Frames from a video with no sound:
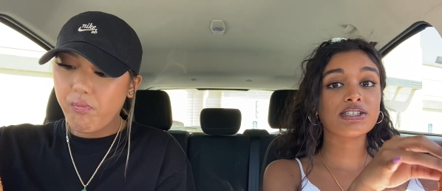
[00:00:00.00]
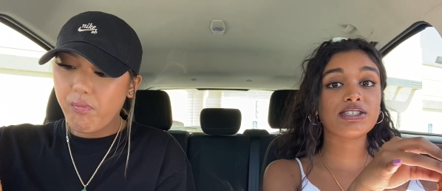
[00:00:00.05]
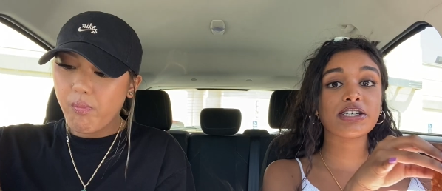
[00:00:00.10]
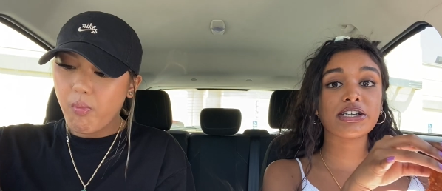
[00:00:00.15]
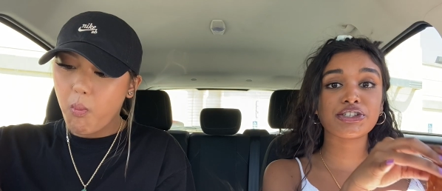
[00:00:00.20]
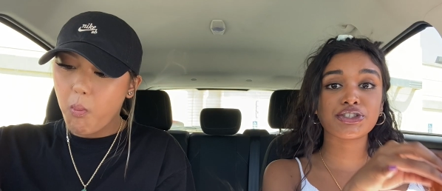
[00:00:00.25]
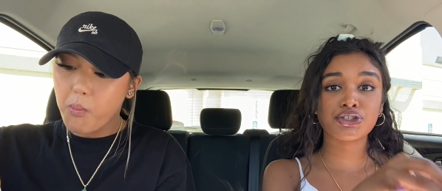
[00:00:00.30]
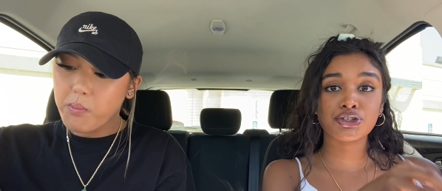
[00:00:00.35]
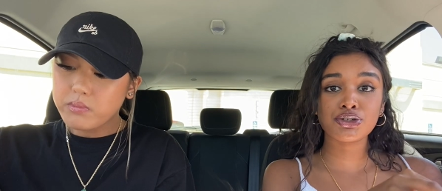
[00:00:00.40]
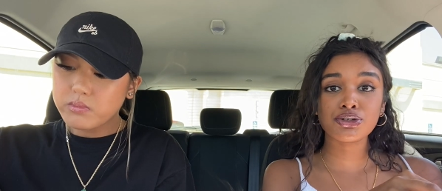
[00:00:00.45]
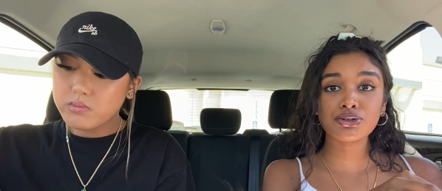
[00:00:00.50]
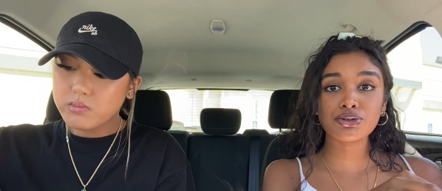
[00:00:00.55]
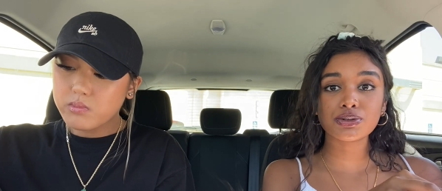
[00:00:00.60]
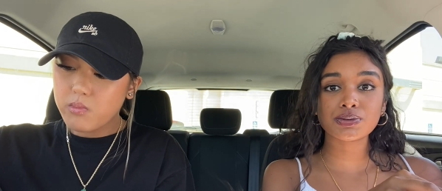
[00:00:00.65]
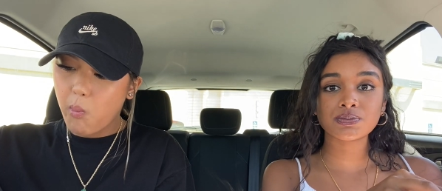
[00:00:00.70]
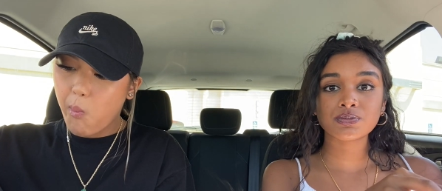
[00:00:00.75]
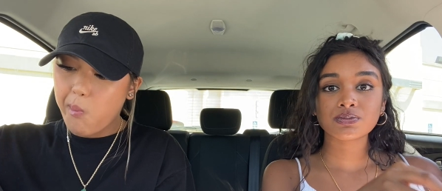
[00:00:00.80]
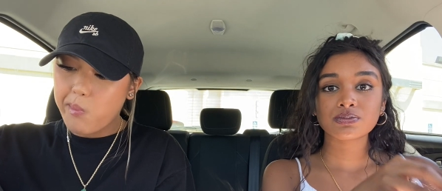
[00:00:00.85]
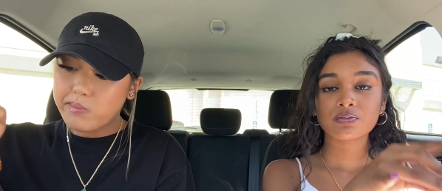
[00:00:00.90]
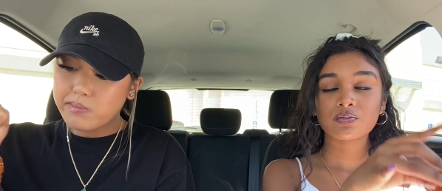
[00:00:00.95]
Speaker 1: Day
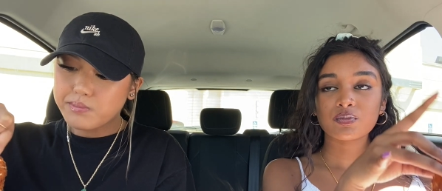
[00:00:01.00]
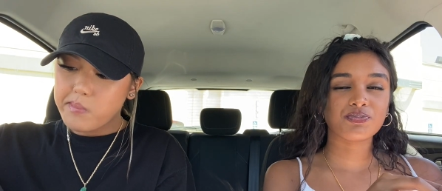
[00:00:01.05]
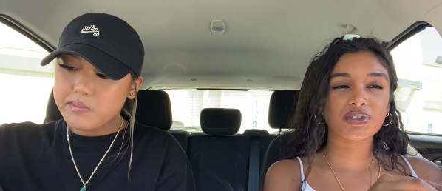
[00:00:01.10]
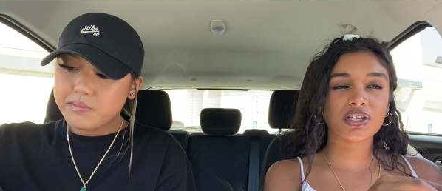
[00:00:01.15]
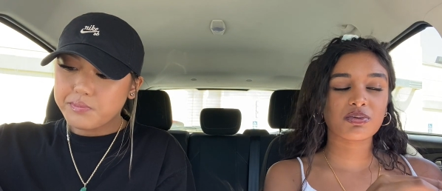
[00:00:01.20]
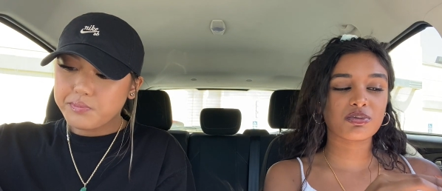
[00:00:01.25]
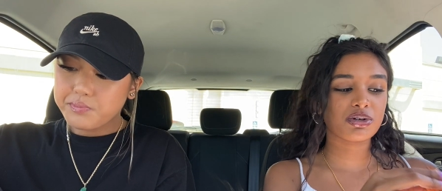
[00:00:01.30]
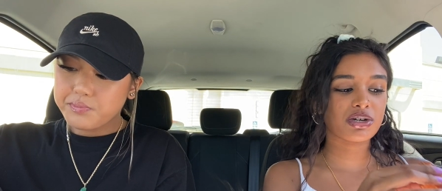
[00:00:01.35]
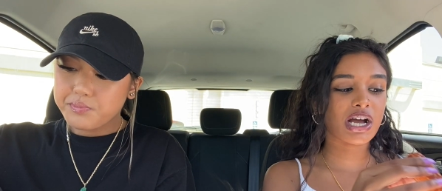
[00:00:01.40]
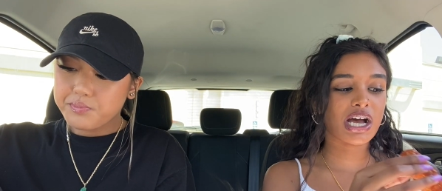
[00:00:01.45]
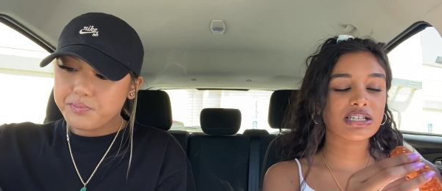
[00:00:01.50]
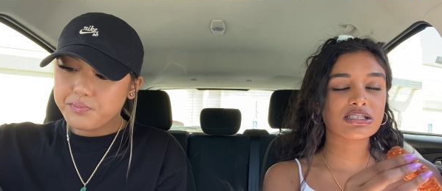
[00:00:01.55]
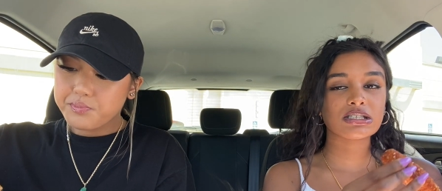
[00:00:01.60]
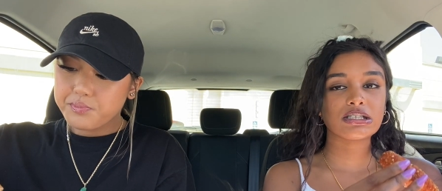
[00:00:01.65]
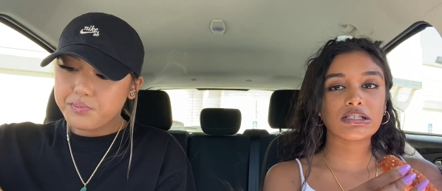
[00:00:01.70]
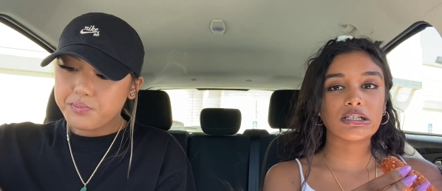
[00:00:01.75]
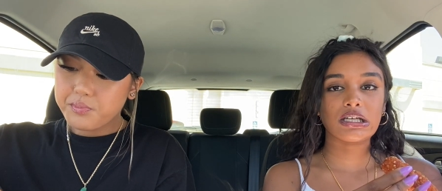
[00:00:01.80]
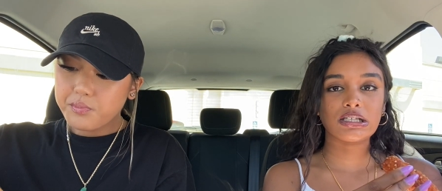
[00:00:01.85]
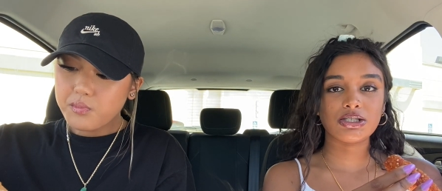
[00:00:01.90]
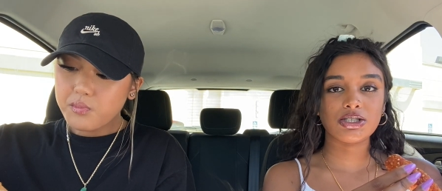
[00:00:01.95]
two, and we were
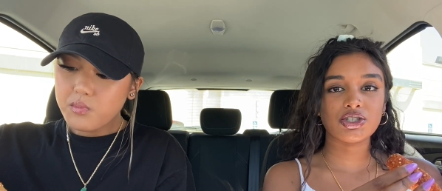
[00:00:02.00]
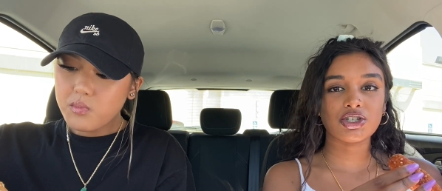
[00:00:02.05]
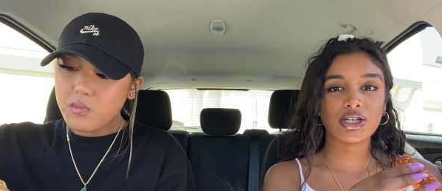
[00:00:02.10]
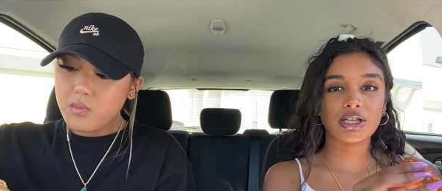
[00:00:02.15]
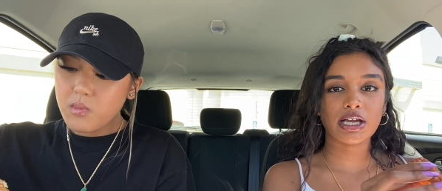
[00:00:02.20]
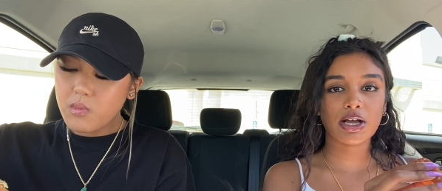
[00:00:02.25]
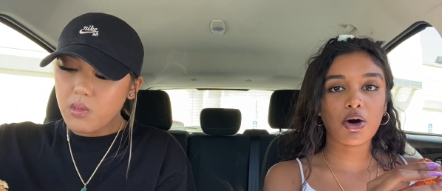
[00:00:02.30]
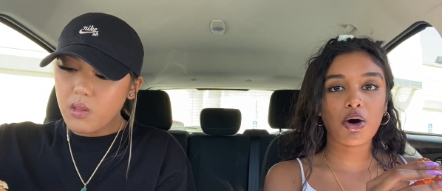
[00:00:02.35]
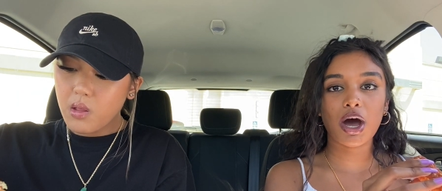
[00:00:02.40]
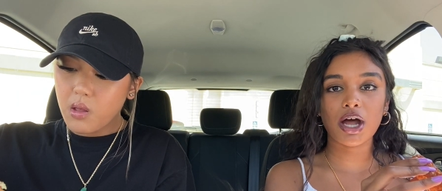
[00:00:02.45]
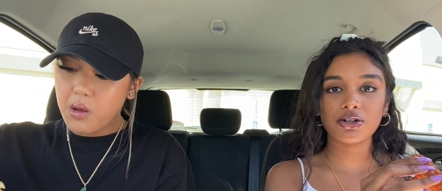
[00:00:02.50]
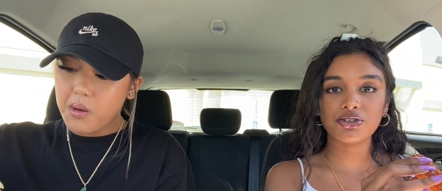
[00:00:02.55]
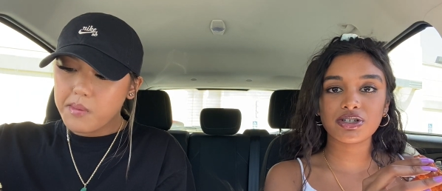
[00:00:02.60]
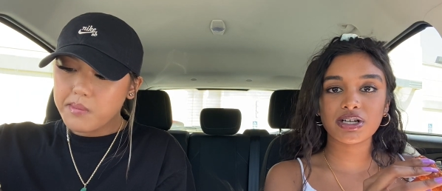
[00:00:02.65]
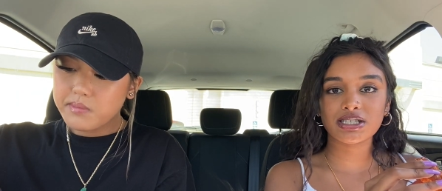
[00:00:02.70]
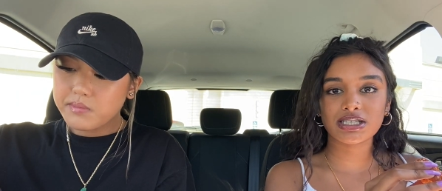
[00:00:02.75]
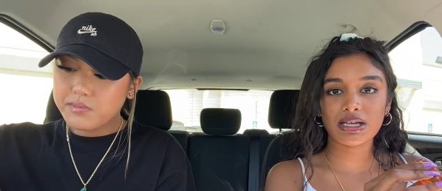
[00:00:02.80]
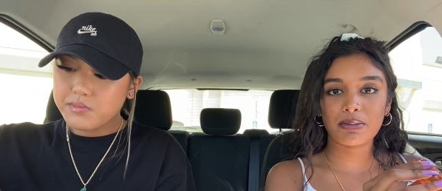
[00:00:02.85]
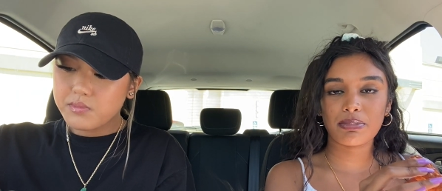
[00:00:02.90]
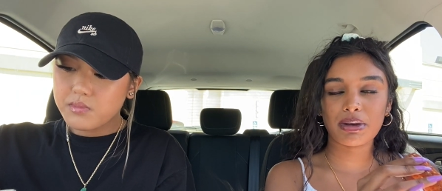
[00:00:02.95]
asking like DJ like, oh, how did you
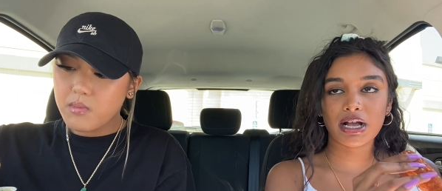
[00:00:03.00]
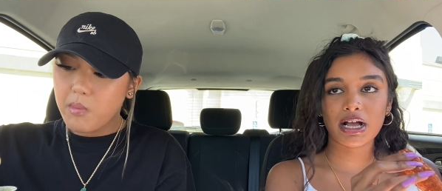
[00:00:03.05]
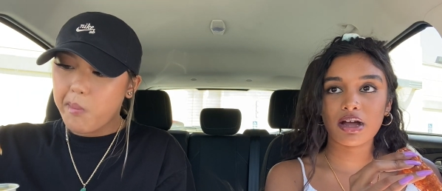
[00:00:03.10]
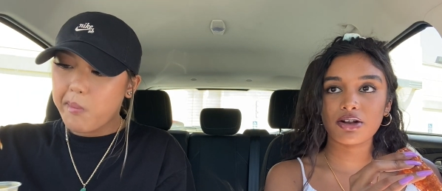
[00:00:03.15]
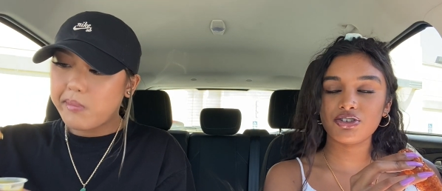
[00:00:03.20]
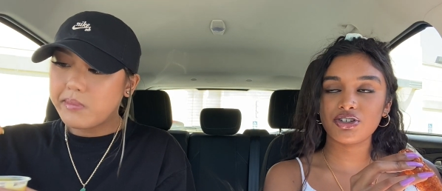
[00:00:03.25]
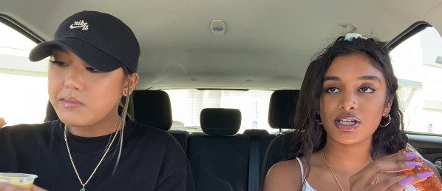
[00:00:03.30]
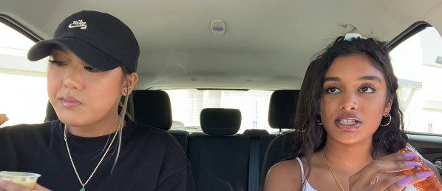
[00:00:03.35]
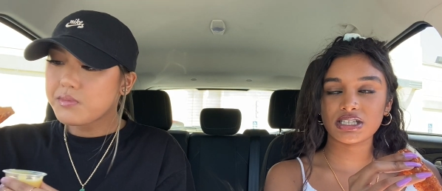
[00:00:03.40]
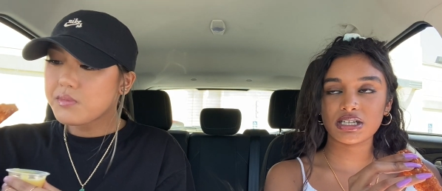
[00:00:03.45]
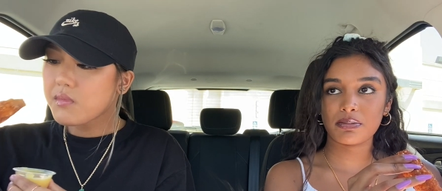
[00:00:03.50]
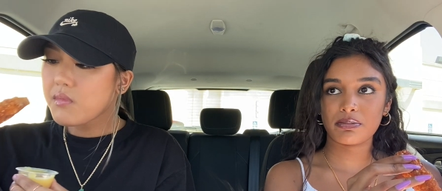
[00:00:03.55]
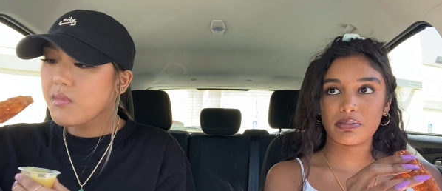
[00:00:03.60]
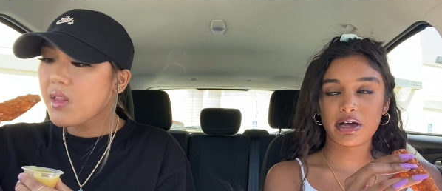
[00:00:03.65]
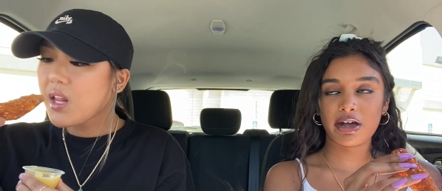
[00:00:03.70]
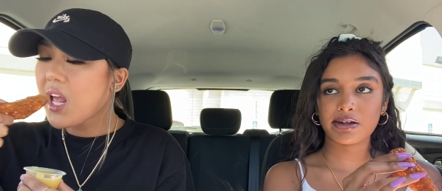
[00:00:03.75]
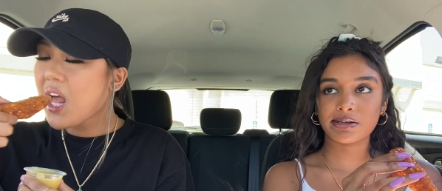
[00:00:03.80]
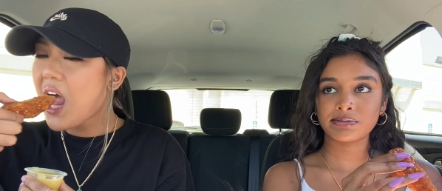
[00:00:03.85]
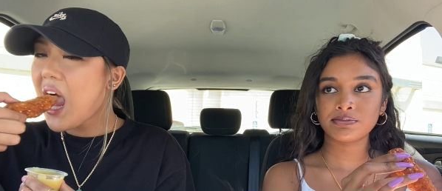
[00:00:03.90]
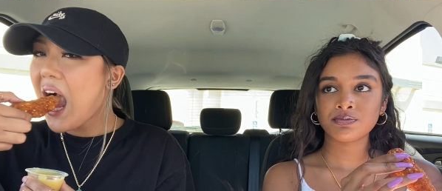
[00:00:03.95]
guys get back? How did you guys get
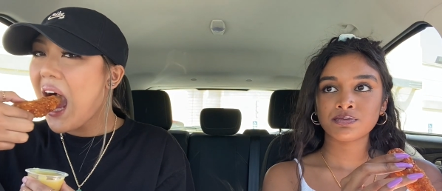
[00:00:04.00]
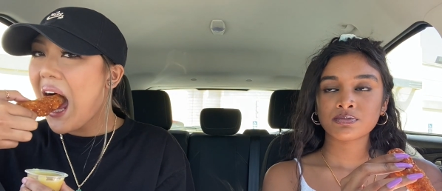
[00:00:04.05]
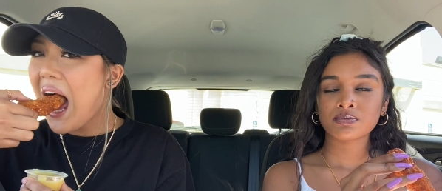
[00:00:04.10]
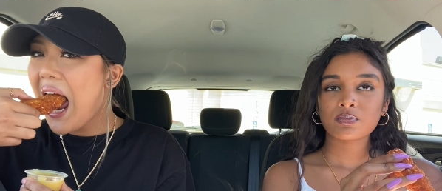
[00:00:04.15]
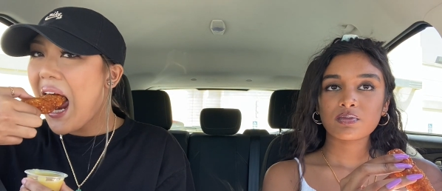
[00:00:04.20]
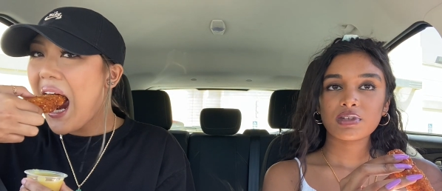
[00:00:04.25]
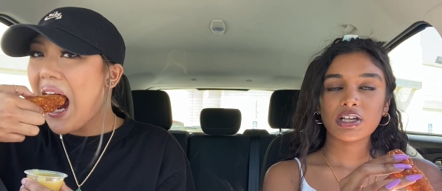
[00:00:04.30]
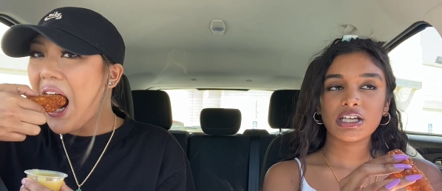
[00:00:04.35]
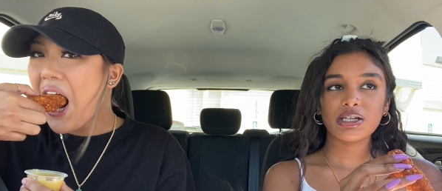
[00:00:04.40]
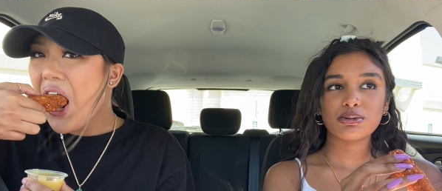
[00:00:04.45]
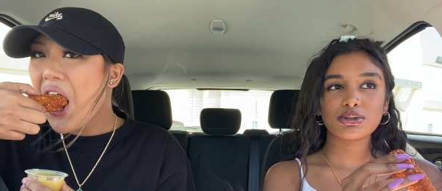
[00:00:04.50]
back? And he